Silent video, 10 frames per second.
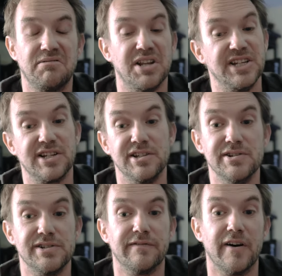and then you can
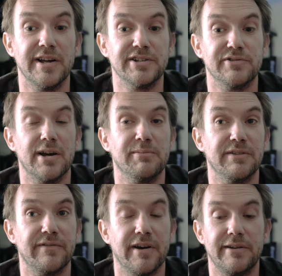use your Find Your Drone to
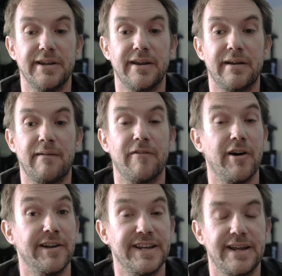find
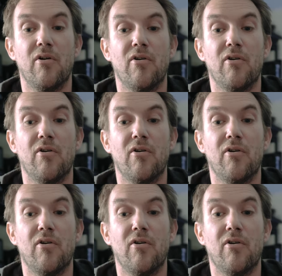it.